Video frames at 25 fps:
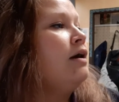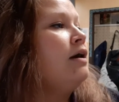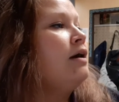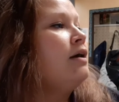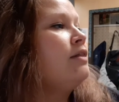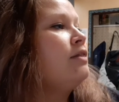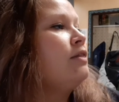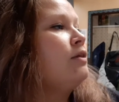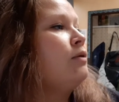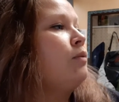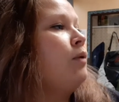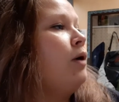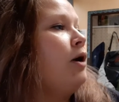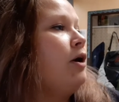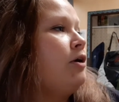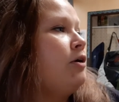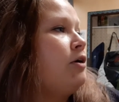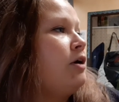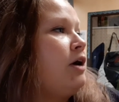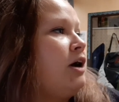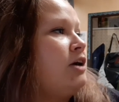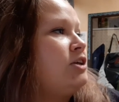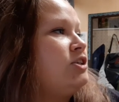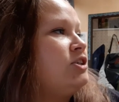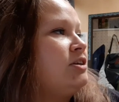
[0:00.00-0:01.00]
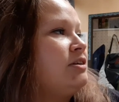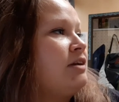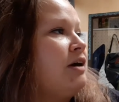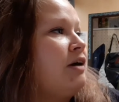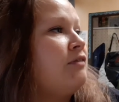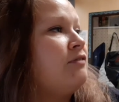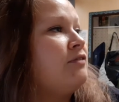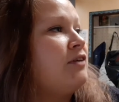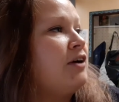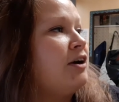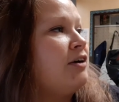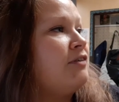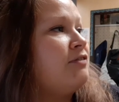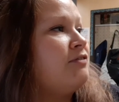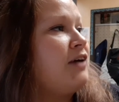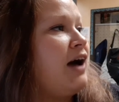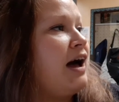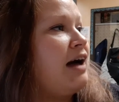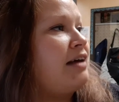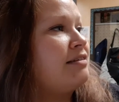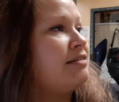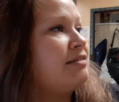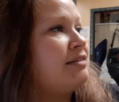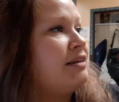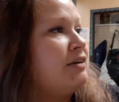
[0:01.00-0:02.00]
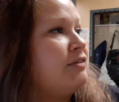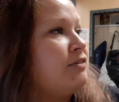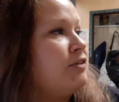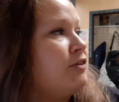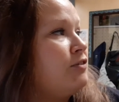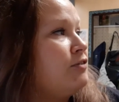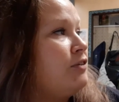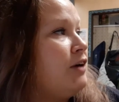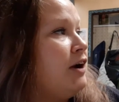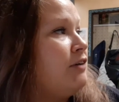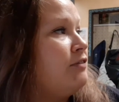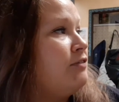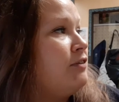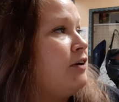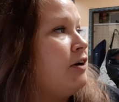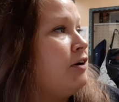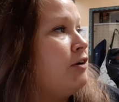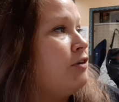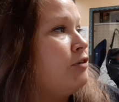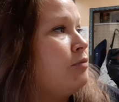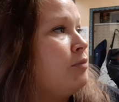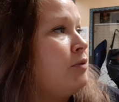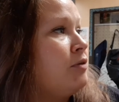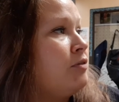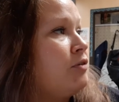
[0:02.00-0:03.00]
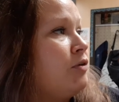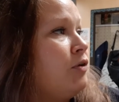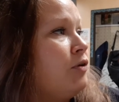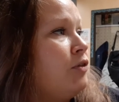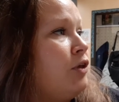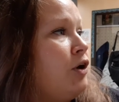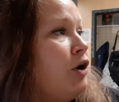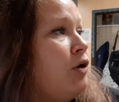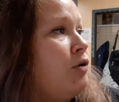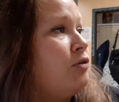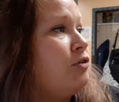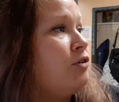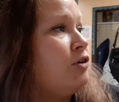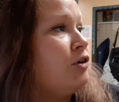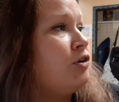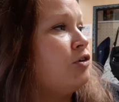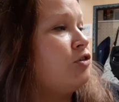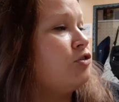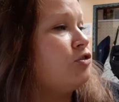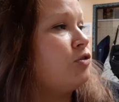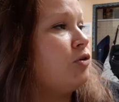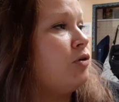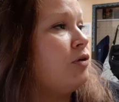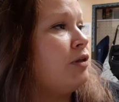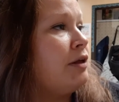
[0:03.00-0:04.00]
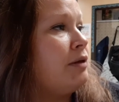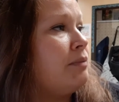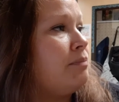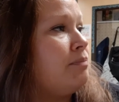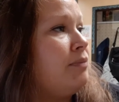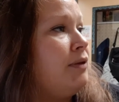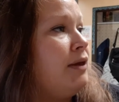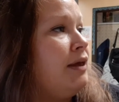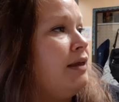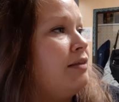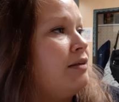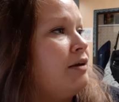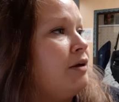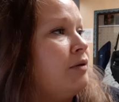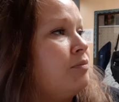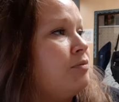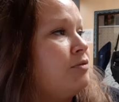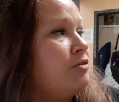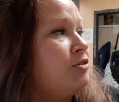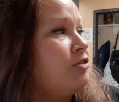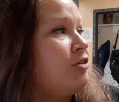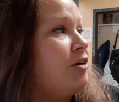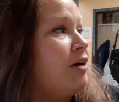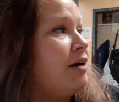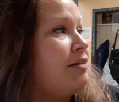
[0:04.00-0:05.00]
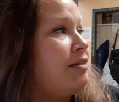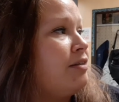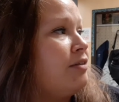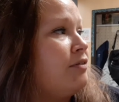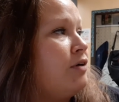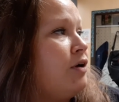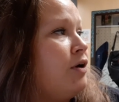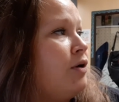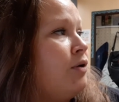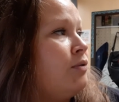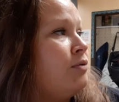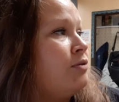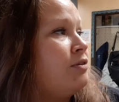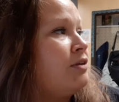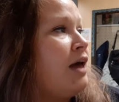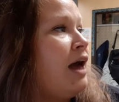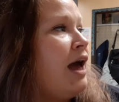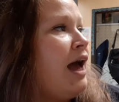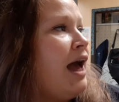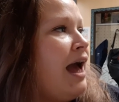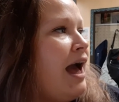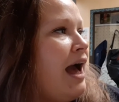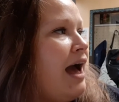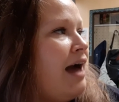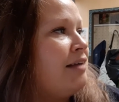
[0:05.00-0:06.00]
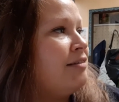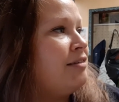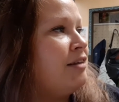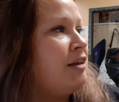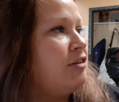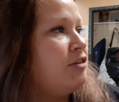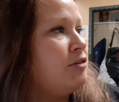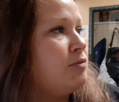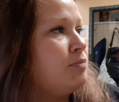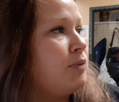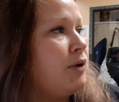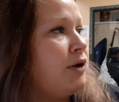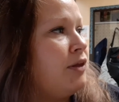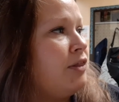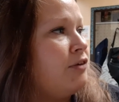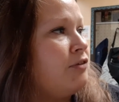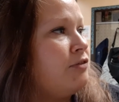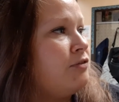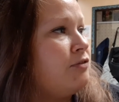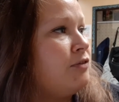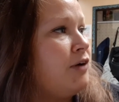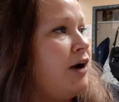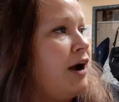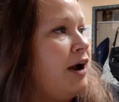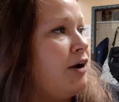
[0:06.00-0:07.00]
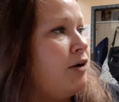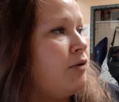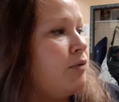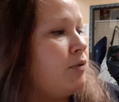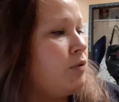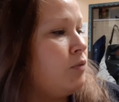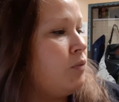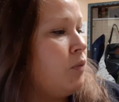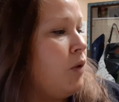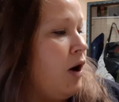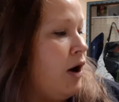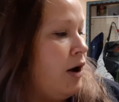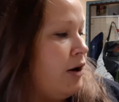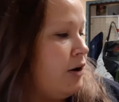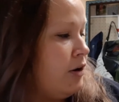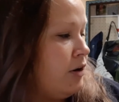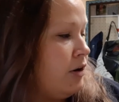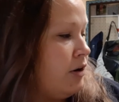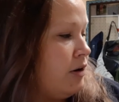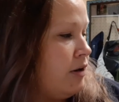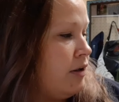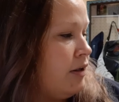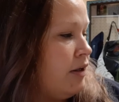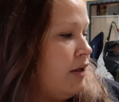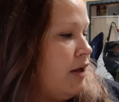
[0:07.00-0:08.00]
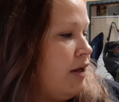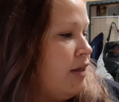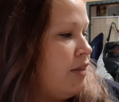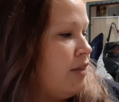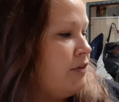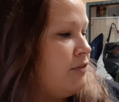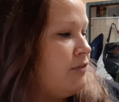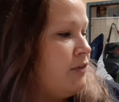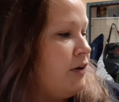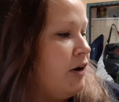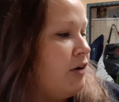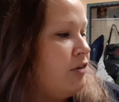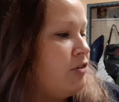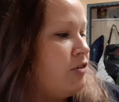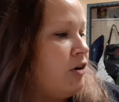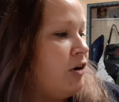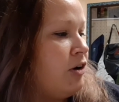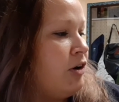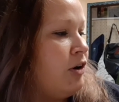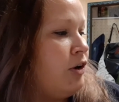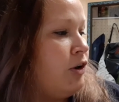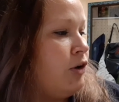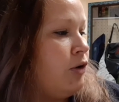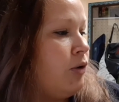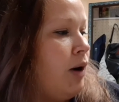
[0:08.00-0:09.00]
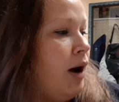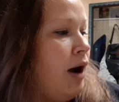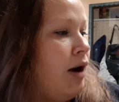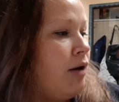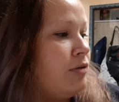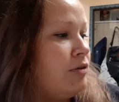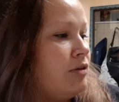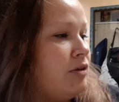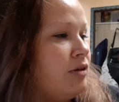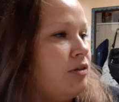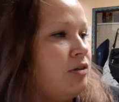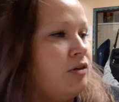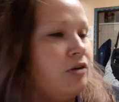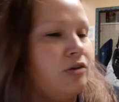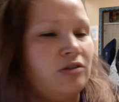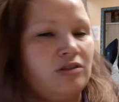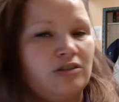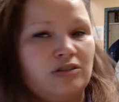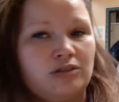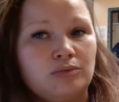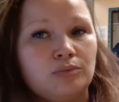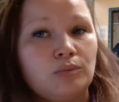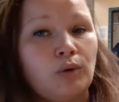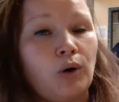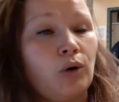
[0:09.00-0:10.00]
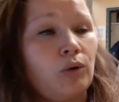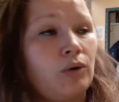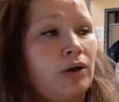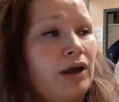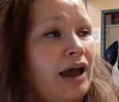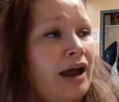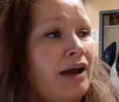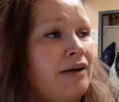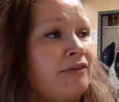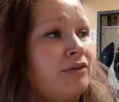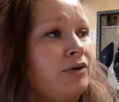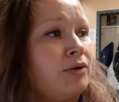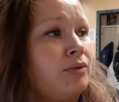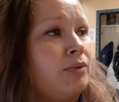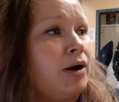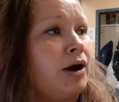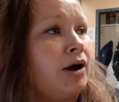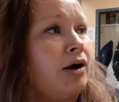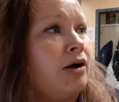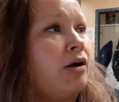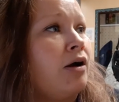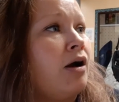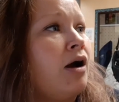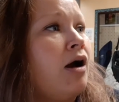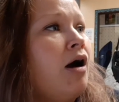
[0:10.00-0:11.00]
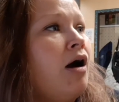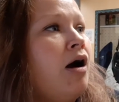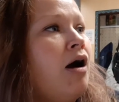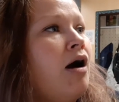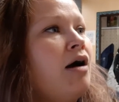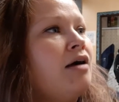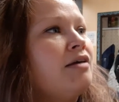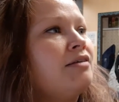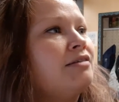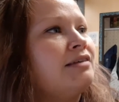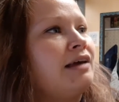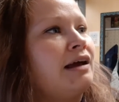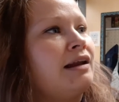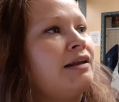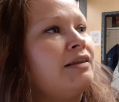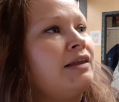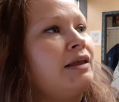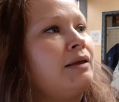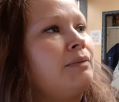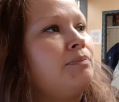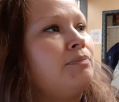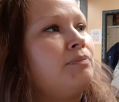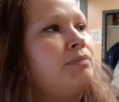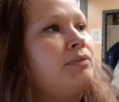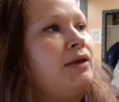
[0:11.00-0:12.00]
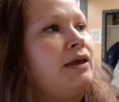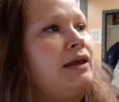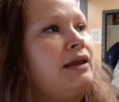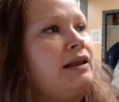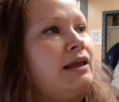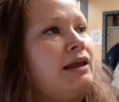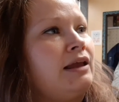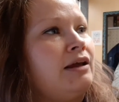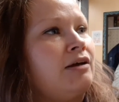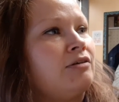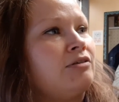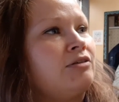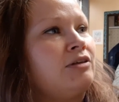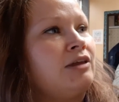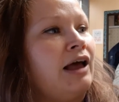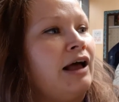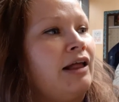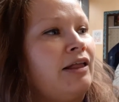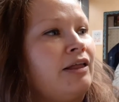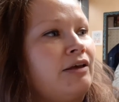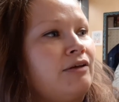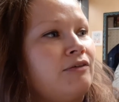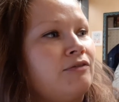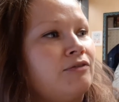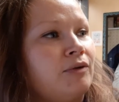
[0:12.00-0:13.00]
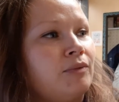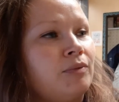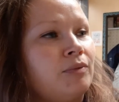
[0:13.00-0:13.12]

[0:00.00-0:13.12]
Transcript: The water gushes out very fast. Several firefighters must hold the hose to control it. Pete helps direct the hose as they spray the fire with water. The fire is starting to go out. There's smoke everywhere. Suddenly, Pete hears yelling from